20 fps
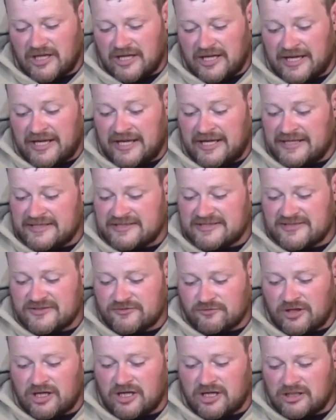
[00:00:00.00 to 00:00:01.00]
It's
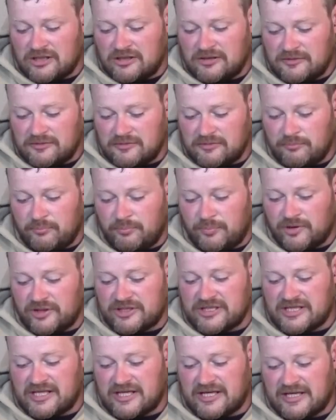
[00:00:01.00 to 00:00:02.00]
strong,
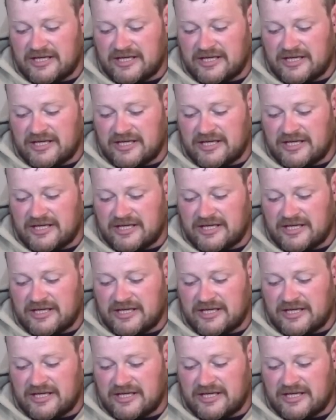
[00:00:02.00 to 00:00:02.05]
but